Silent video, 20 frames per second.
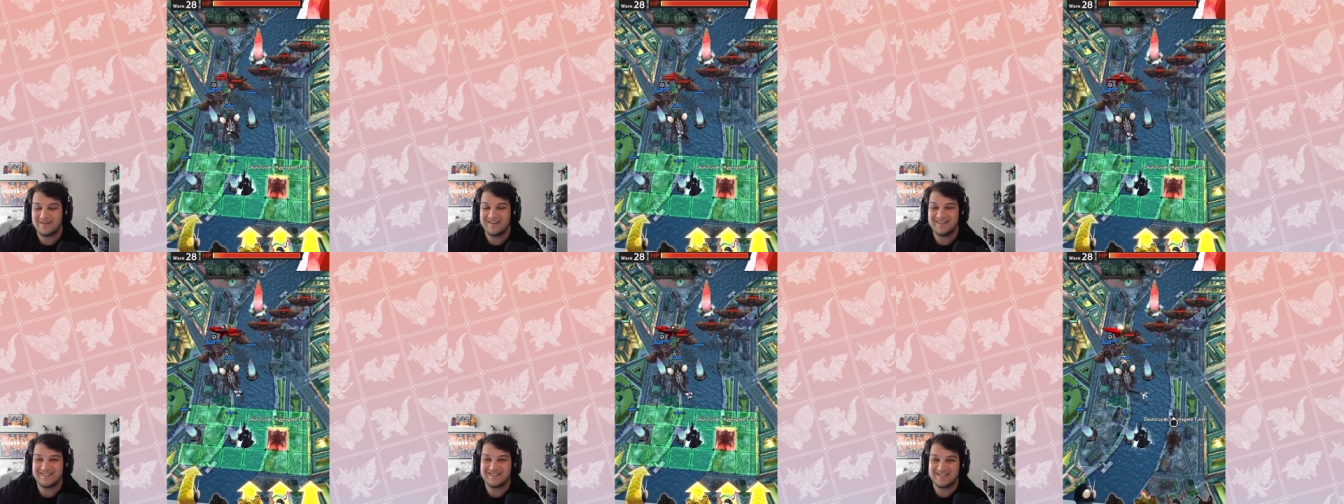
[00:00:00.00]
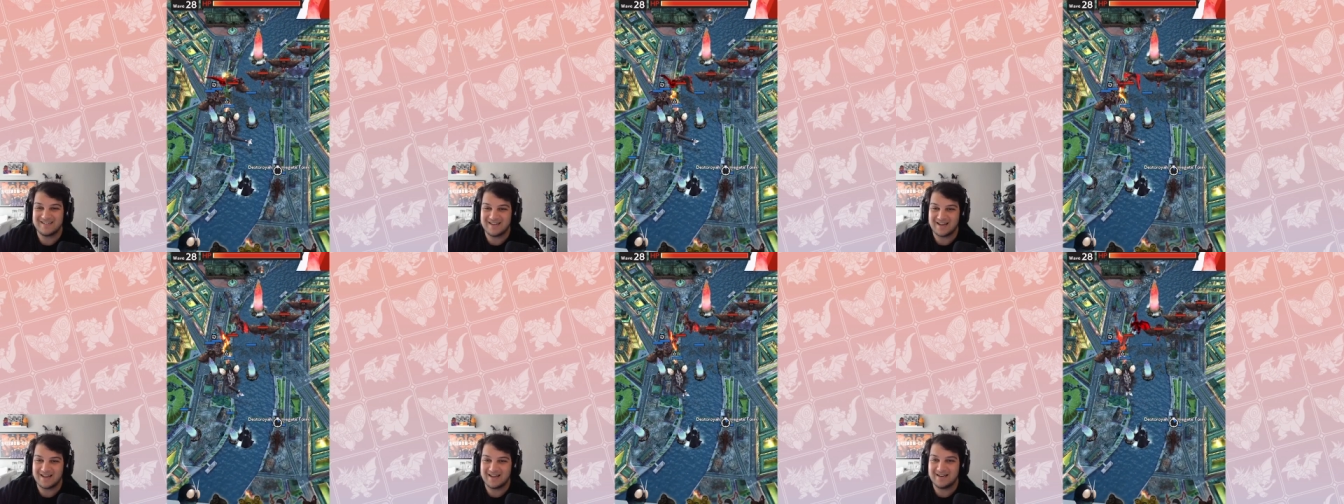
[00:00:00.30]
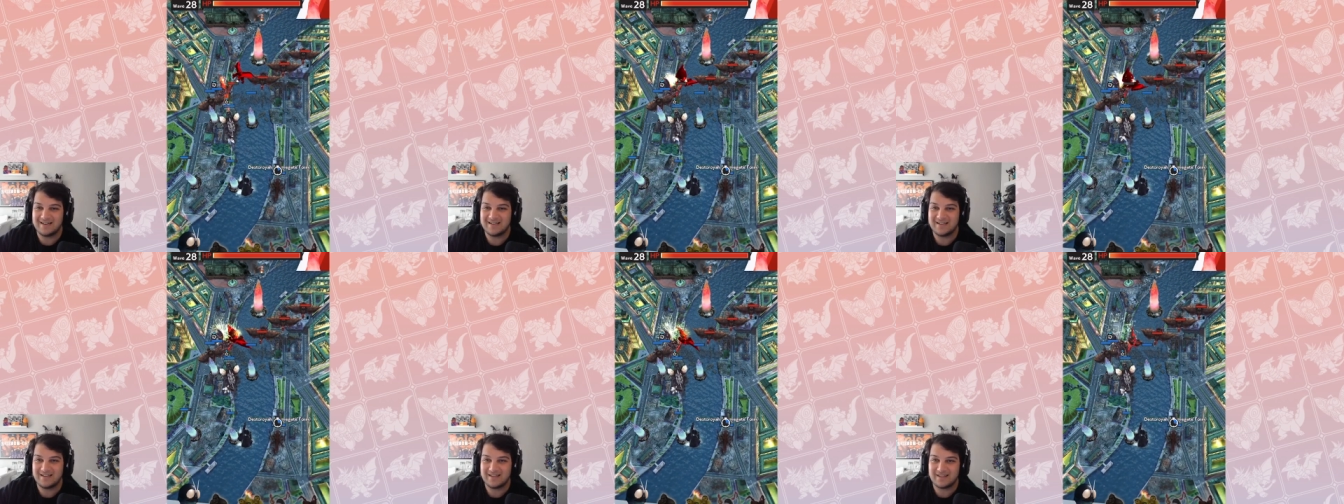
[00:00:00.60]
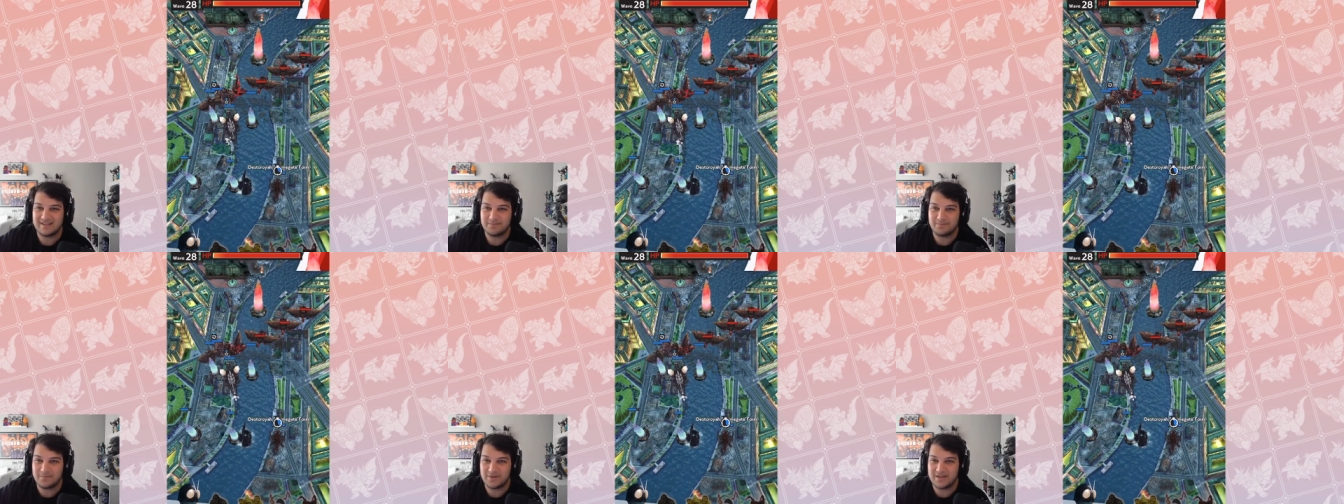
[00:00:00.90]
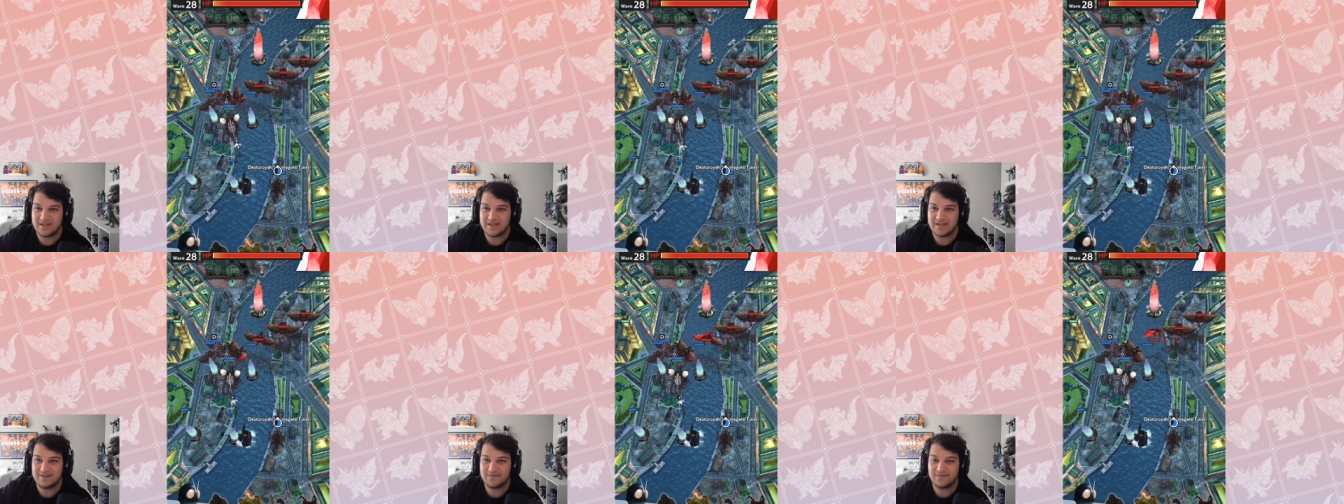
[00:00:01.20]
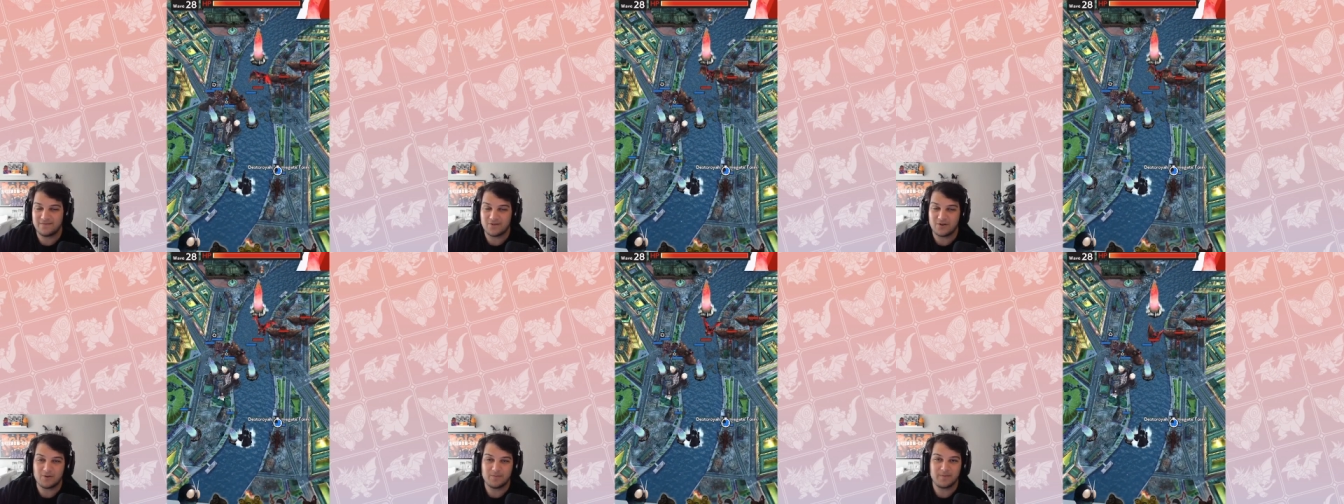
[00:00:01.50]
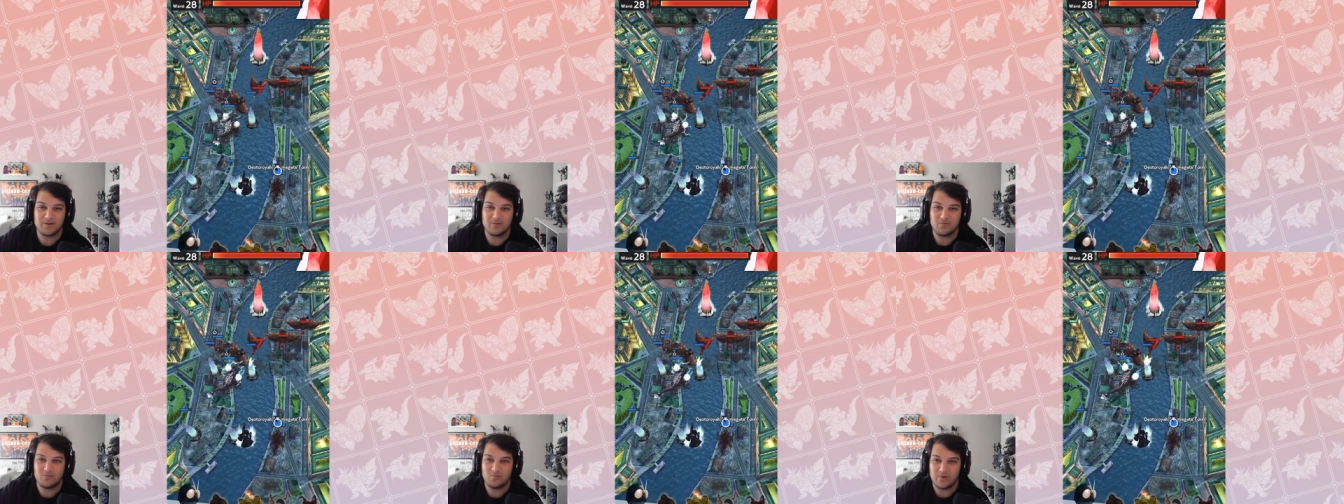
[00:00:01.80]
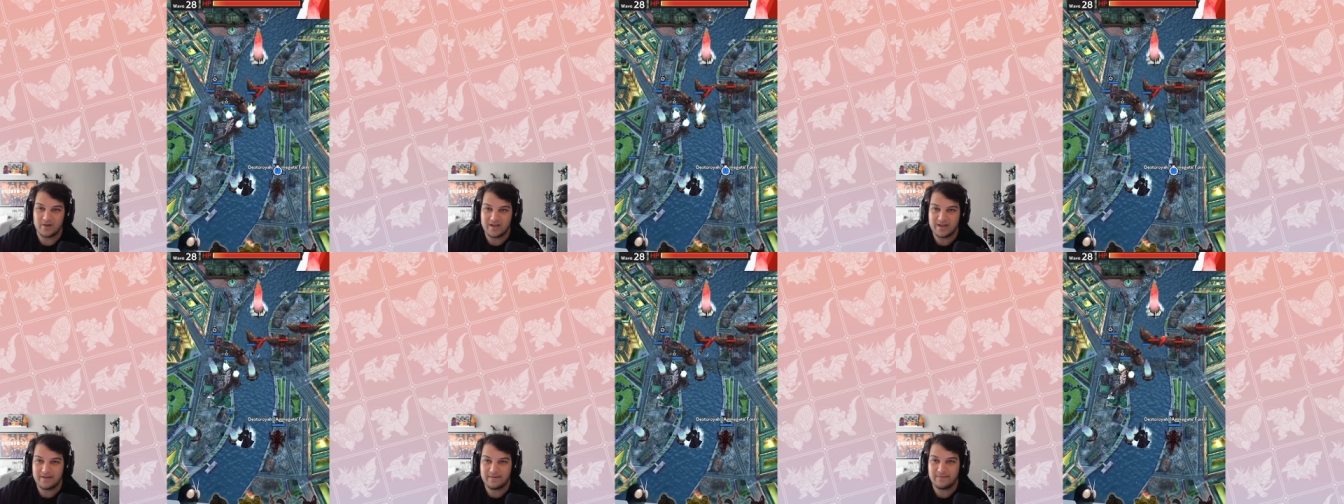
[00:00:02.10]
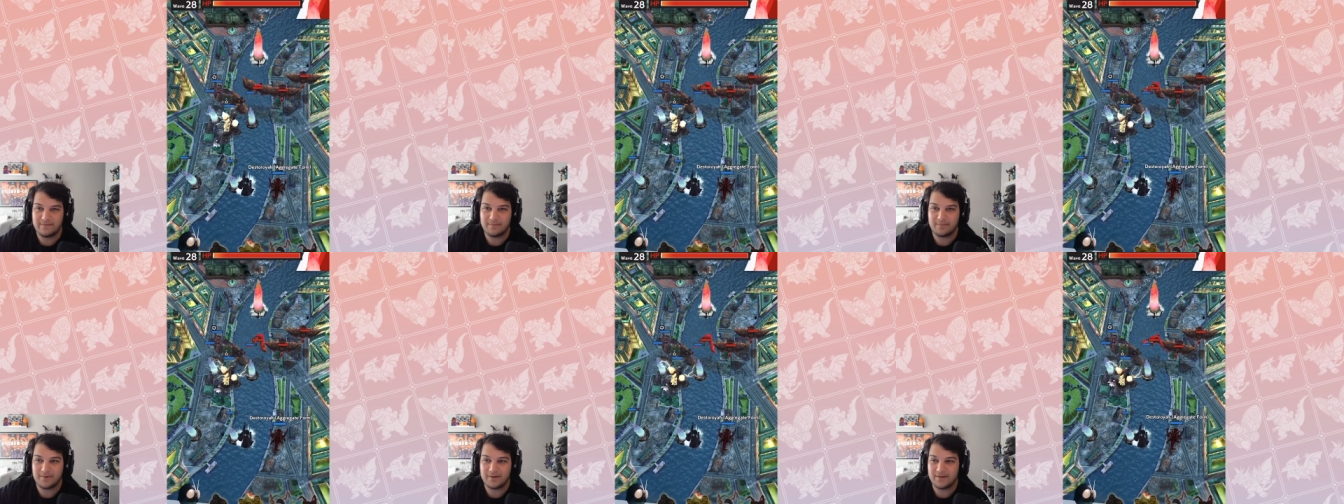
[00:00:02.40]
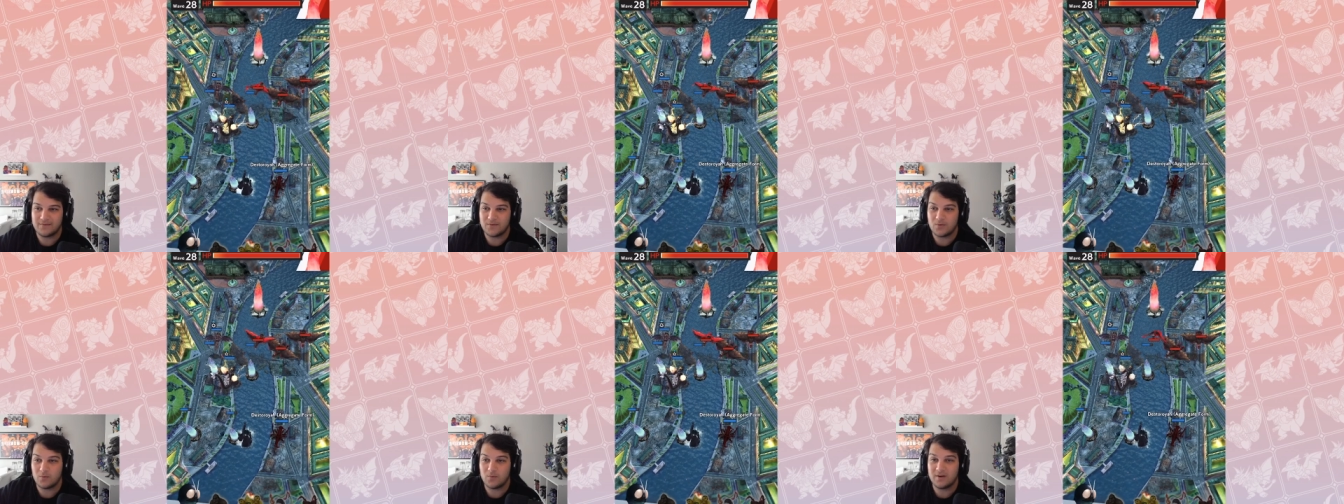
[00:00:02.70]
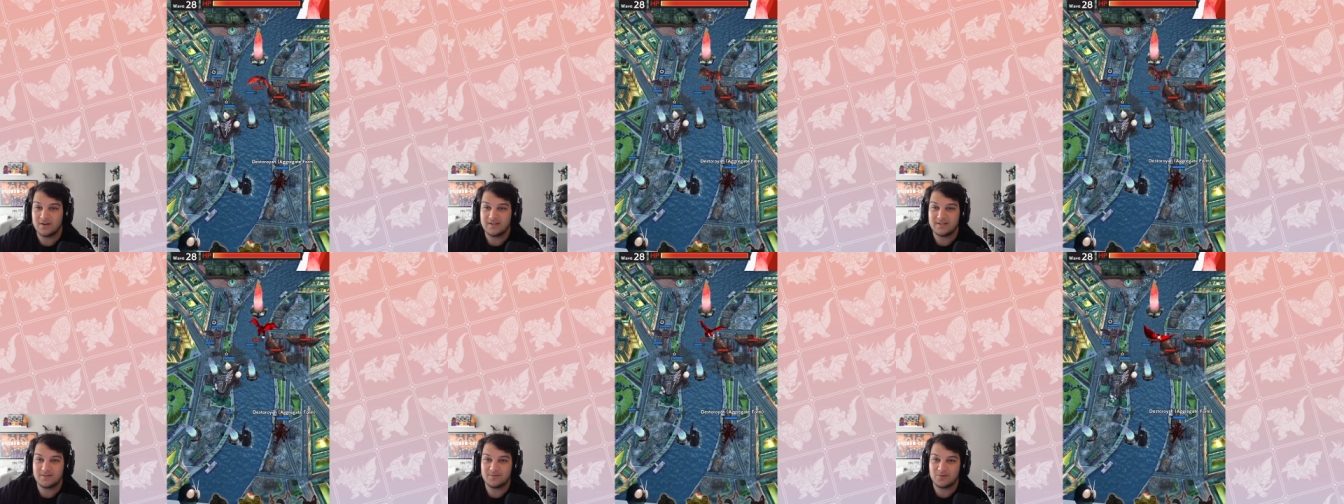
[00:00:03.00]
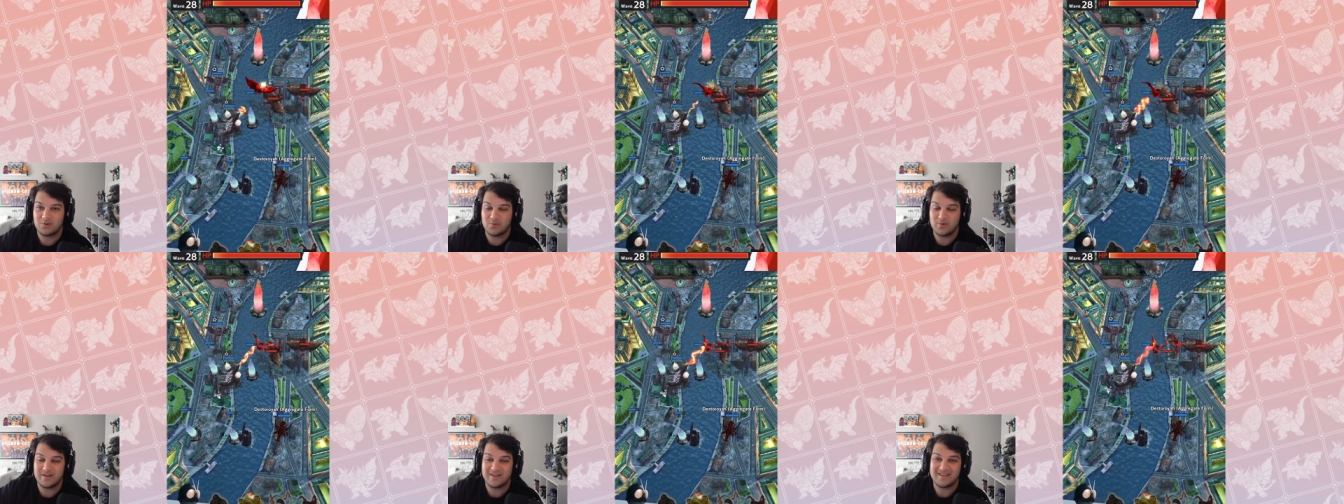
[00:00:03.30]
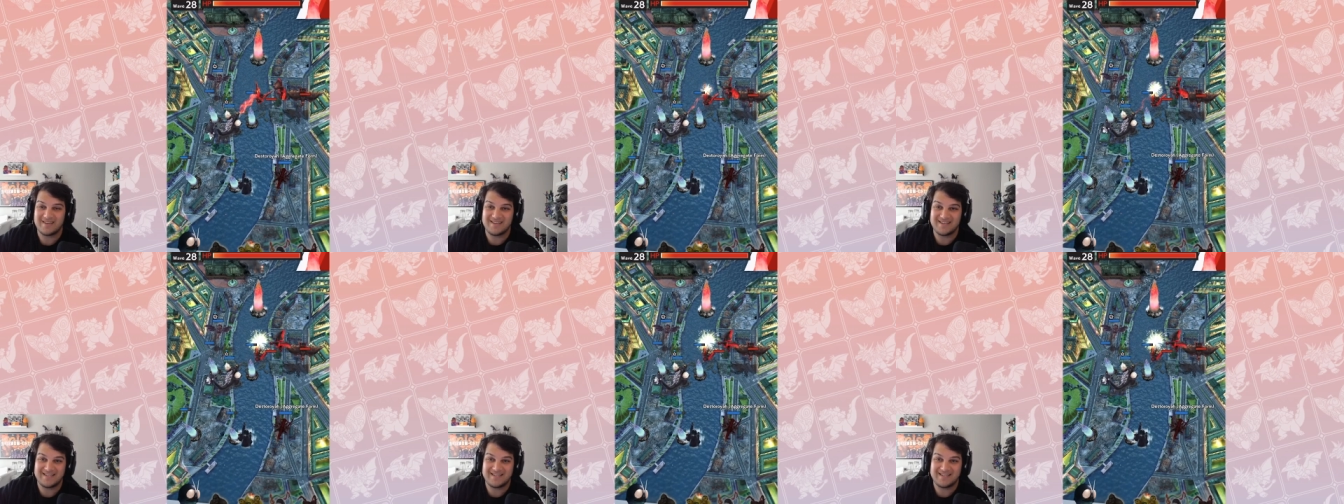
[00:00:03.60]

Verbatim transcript: It is not the peak farming wave, but if you want some quick,